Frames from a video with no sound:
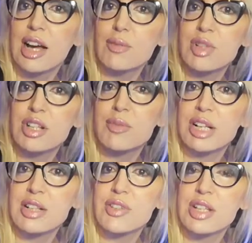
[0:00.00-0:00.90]
Absolutely
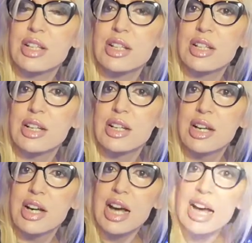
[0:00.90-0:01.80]
magnificent.
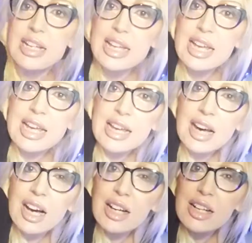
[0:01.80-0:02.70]
And
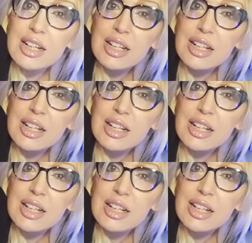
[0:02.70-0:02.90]
here,